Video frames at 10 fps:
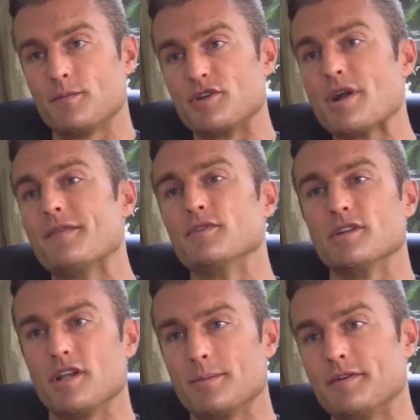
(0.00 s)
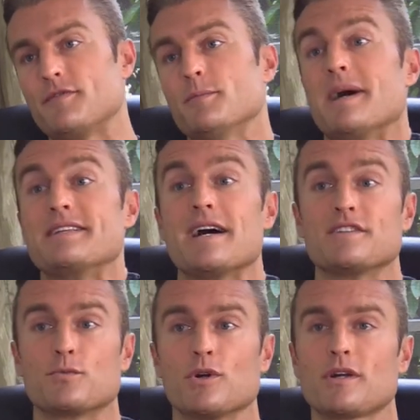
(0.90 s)
We traveled a little bit for my
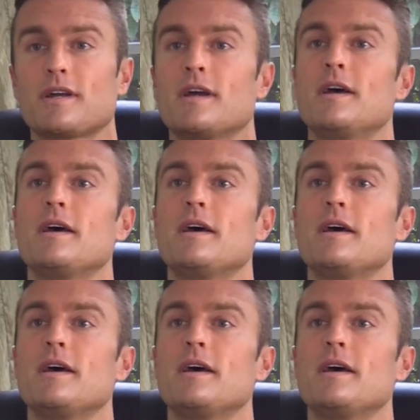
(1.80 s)
dad's work.